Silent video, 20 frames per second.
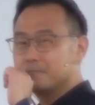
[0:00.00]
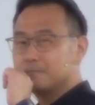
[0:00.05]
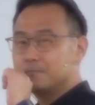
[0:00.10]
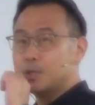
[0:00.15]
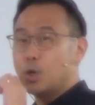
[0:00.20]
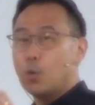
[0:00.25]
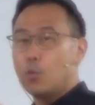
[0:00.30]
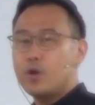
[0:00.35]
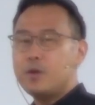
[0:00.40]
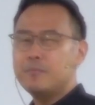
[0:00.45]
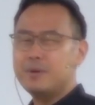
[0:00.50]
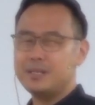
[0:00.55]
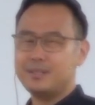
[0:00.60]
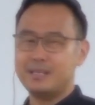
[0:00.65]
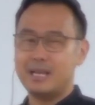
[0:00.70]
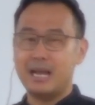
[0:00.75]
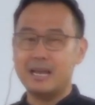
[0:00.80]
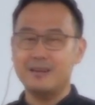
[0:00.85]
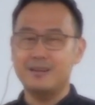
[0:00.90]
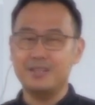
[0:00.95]
We must
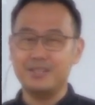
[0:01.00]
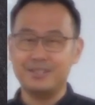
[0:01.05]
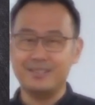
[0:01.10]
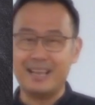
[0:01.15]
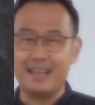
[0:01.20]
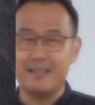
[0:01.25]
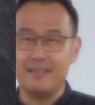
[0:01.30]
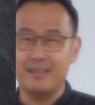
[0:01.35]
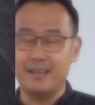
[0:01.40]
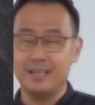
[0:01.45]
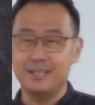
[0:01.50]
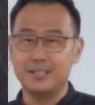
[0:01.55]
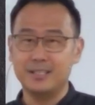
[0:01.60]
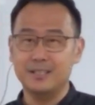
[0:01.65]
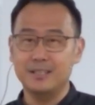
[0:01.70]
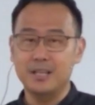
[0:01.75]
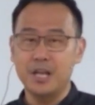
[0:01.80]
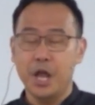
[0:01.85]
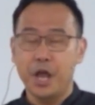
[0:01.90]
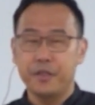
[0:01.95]
understand this.
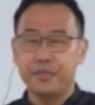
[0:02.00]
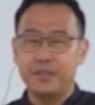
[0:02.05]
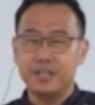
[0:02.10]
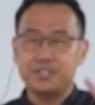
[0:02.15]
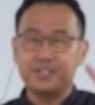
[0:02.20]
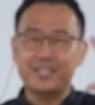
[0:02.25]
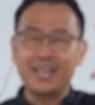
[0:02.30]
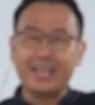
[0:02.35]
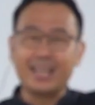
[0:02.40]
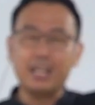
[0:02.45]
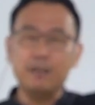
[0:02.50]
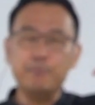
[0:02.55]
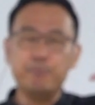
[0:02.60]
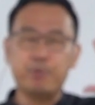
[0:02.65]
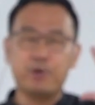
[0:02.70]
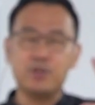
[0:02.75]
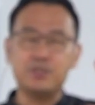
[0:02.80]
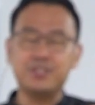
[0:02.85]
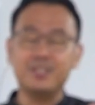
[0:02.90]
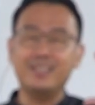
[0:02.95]
The second
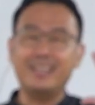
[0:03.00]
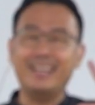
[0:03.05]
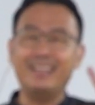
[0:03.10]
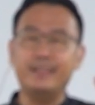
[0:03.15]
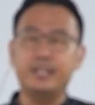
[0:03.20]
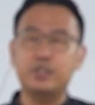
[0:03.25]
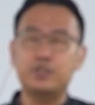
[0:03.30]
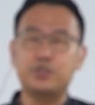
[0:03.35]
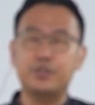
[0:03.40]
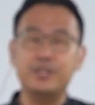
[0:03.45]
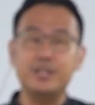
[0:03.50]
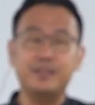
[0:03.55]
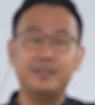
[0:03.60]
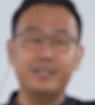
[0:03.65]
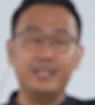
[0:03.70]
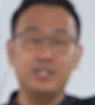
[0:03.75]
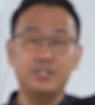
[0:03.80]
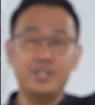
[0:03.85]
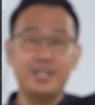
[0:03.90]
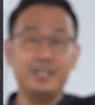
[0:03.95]
person in the Trinity,
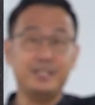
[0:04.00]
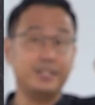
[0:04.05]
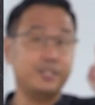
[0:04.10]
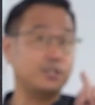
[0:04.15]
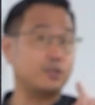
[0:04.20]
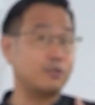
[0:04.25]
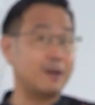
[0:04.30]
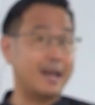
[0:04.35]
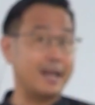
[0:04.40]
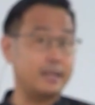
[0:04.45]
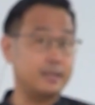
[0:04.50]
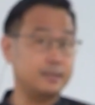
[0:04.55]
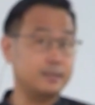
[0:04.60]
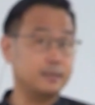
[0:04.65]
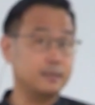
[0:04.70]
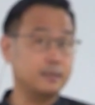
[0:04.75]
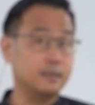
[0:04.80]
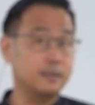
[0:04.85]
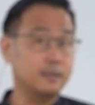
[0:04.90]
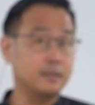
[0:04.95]
Jesus Christ,
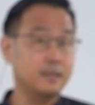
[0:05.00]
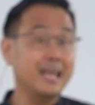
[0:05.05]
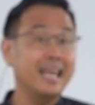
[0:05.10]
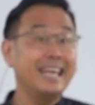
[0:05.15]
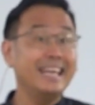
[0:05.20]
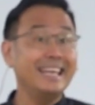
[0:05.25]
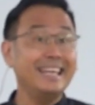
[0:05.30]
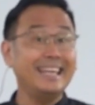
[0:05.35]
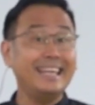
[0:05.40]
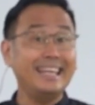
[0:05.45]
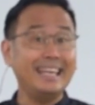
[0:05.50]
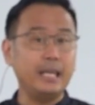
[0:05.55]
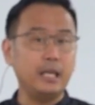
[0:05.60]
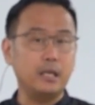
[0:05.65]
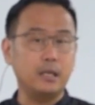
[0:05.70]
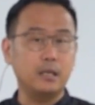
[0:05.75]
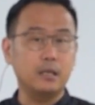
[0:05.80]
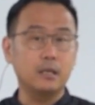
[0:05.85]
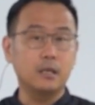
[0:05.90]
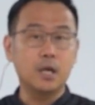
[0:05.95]

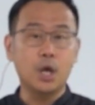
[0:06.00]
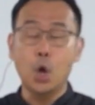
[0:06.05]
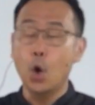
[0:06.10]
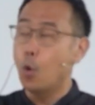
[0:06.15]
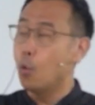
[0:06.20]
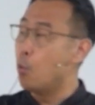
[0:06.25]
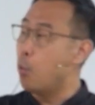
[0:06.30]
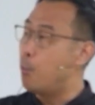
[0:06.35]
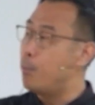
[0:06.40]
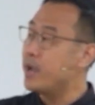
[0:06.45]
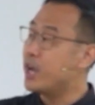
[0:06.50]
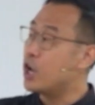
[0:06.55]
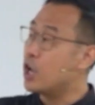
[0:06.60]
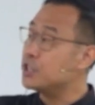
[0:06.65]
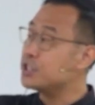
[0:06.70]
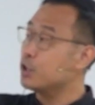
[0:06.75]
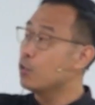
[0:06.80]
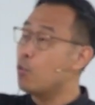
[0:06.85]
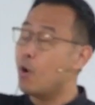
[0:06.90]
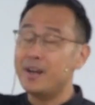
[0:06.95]
he, because
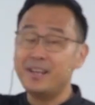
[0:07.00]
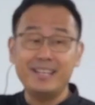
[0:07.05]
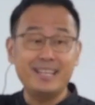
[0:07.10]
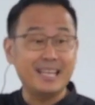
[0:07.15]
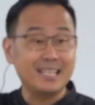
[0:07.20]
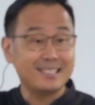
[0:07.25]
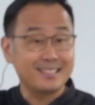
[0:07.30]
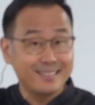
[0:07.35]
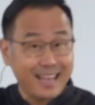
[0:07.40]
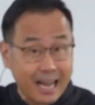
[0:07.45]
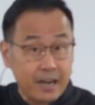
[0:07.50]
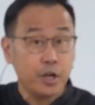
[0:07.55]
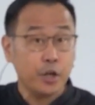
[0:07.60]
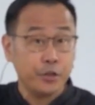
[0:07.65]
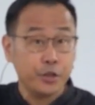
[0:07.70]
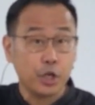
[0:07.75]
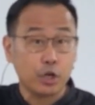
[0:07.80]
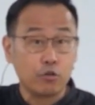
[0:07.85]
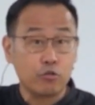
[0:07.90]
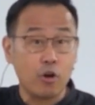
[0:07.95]
of what he has done on the
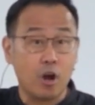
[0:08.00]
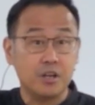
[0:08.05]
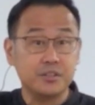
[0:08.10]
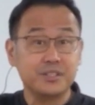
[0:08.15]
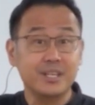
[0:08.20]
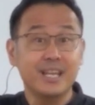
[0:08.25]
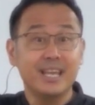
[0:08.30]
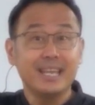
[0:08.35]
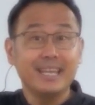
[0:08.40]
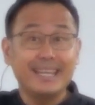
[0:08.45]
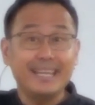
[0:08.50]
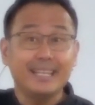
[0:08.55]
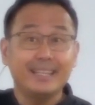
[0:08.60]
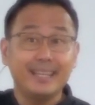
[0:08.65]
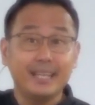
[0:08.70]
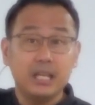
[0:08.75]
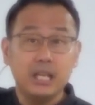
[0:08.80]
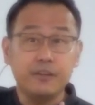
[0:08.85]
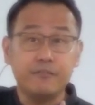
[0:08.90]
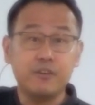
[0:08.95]
cross, he
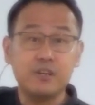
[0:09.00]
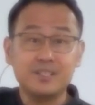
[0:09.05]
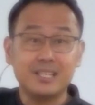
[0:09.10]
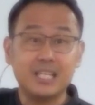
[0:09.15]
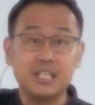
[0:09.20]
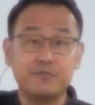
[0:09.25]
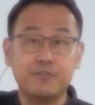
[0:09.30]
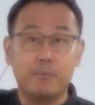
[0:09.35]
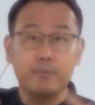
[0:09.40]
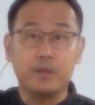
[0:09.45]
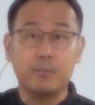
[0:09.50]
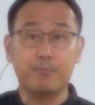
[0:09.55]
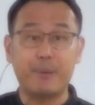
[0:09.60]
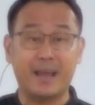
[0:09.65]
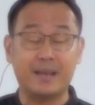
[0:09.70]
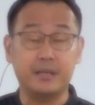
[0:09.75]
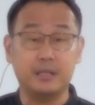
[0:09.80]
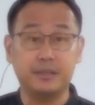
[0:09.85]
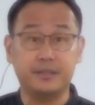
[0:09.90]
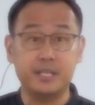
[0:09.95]
delivers us from the
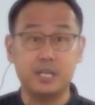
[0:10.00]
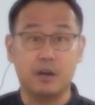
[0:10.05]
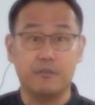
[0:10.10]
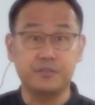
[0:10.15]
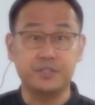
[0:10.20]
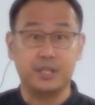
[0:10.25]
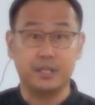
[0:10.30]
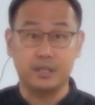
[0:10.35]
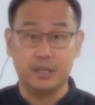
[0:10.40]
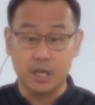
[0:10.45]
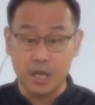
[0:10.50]
penalty of sin.